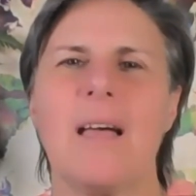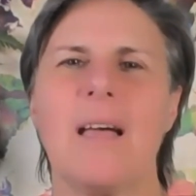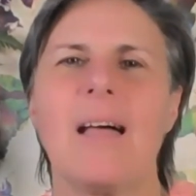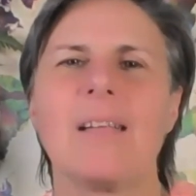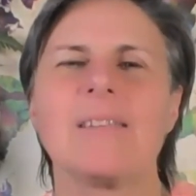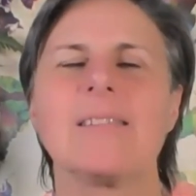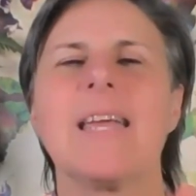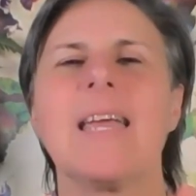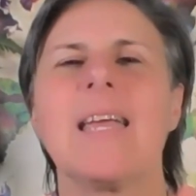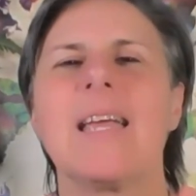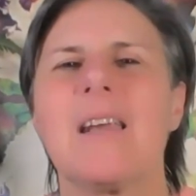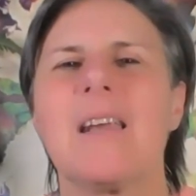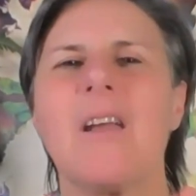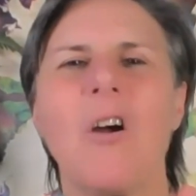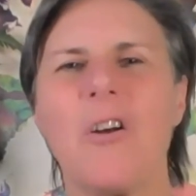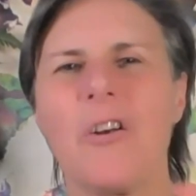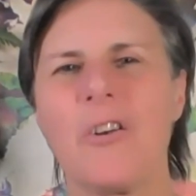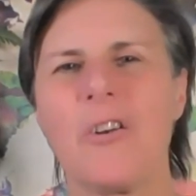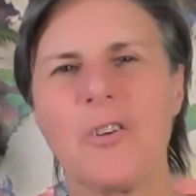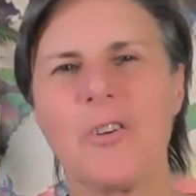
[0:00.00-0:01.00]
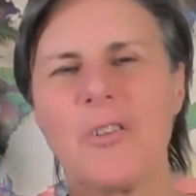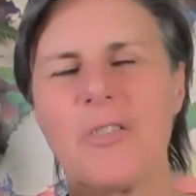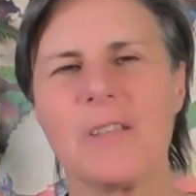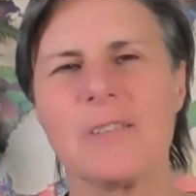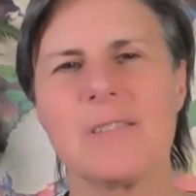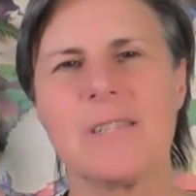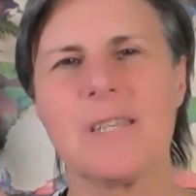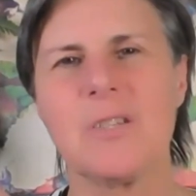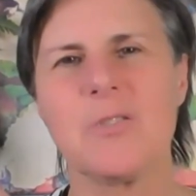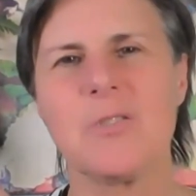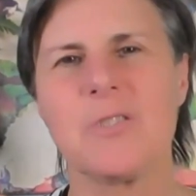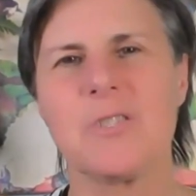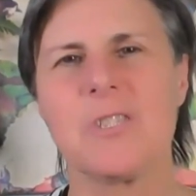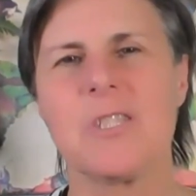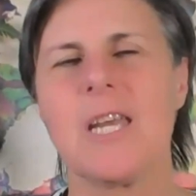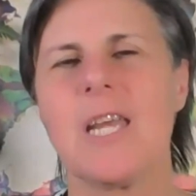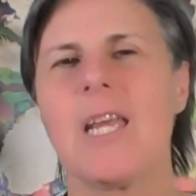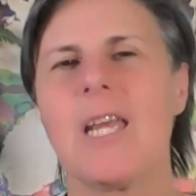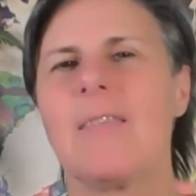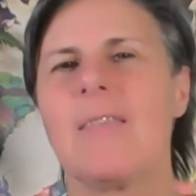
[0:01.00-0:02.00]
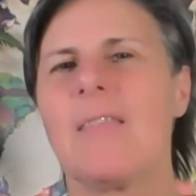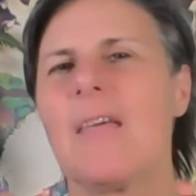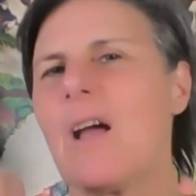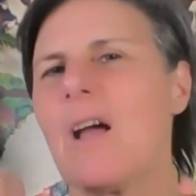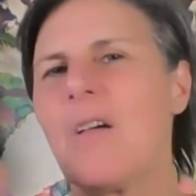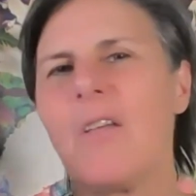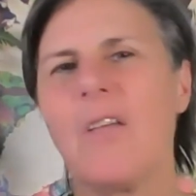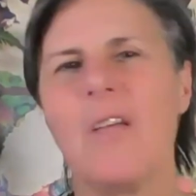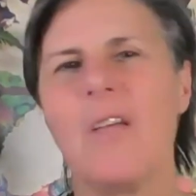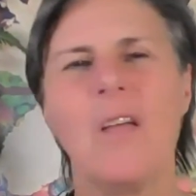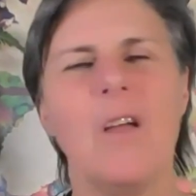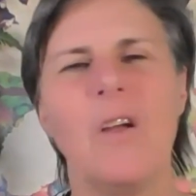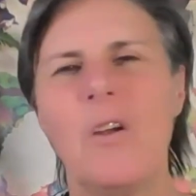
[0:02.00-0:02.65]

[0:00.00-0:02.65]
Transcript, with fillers: I'll take an article that's interesting and then I'll